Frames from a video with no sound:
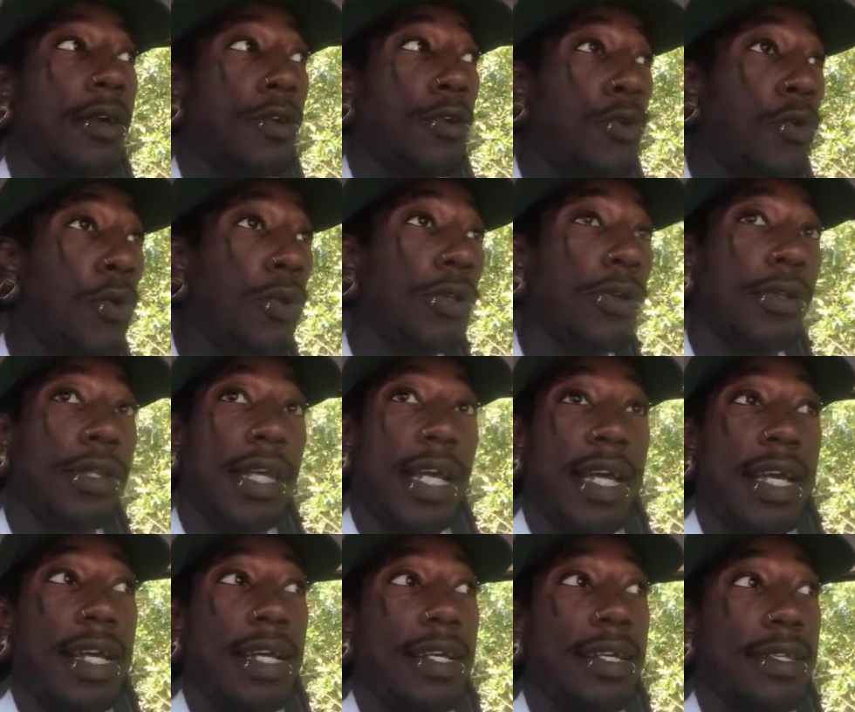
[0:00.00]
cooler
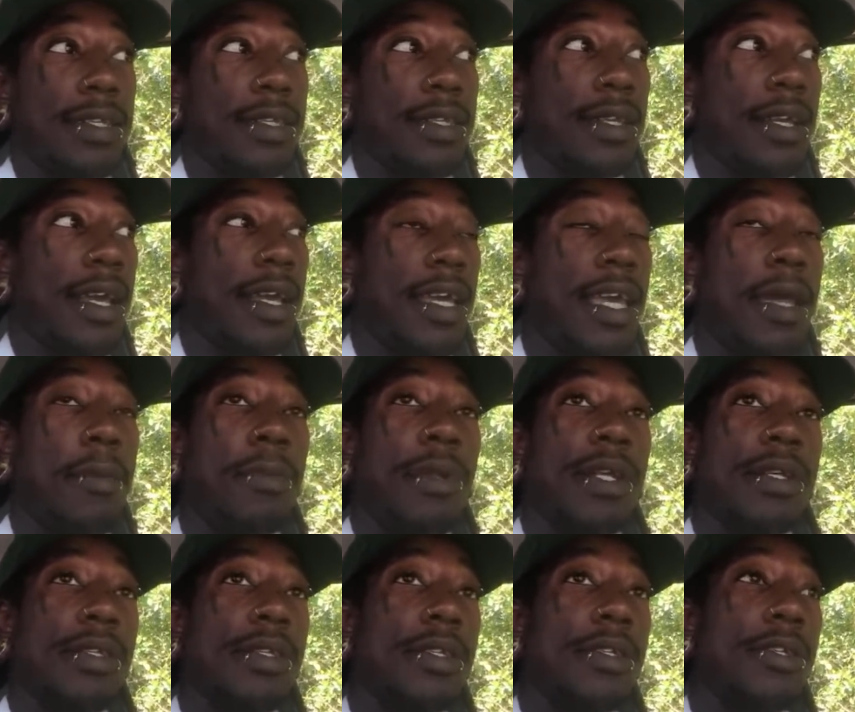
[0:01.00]
things and keep
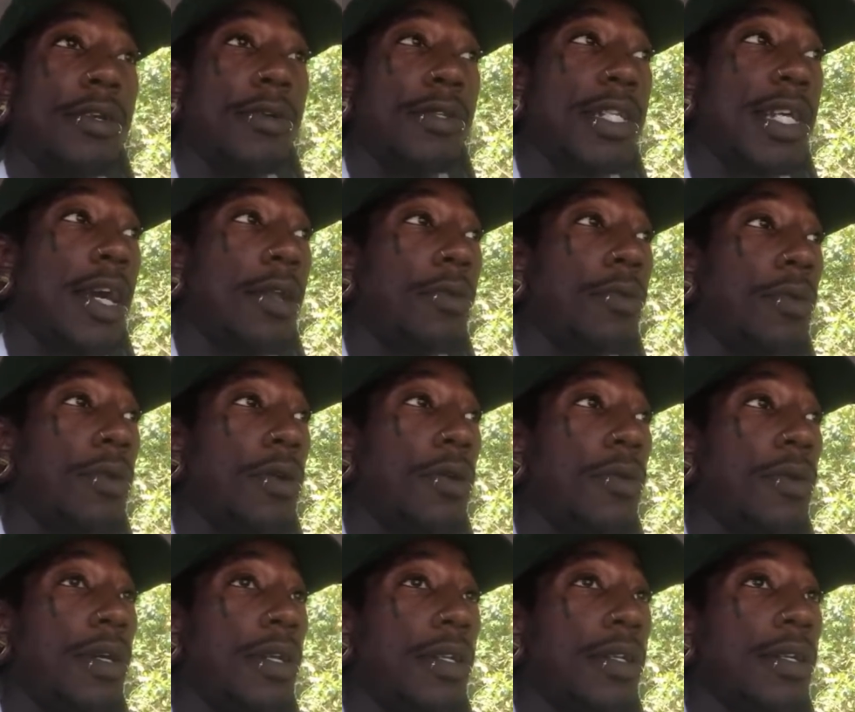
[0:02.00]
this, you know, channel
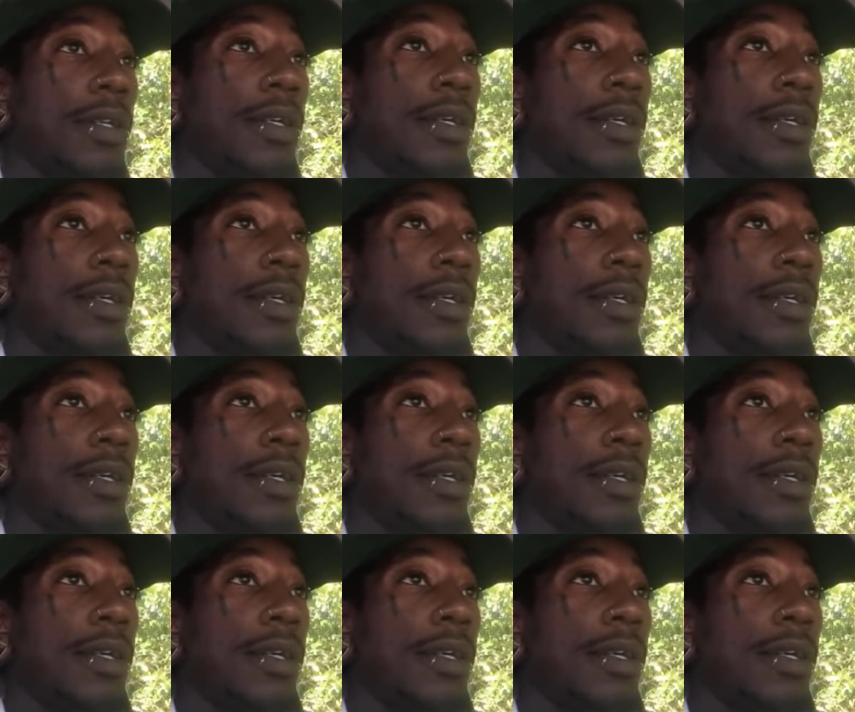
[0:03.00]
going.